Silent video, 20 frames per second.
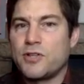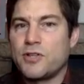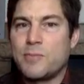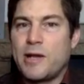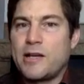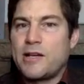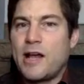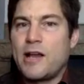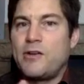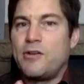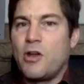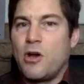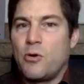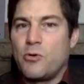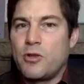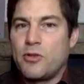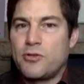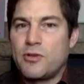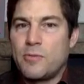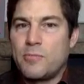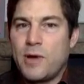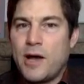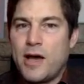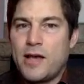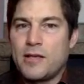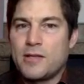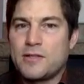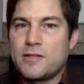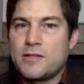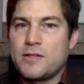They might not know that they're
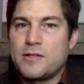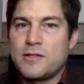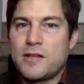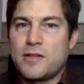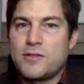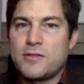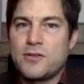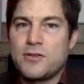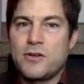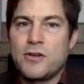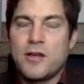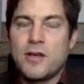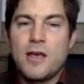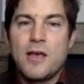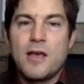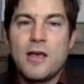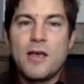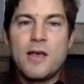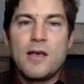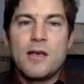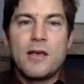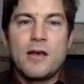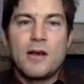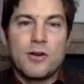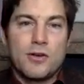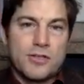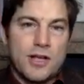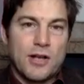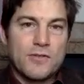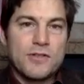biased and censored
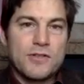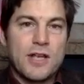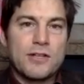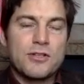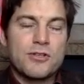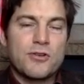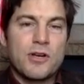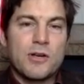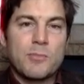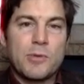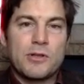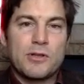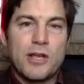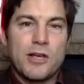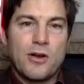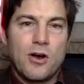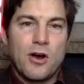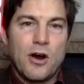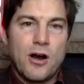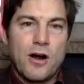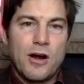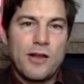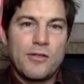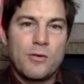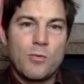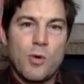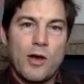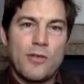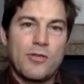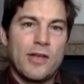or self-censoring, but they are. And
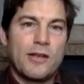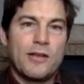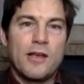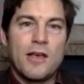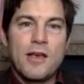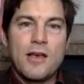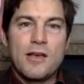the one that,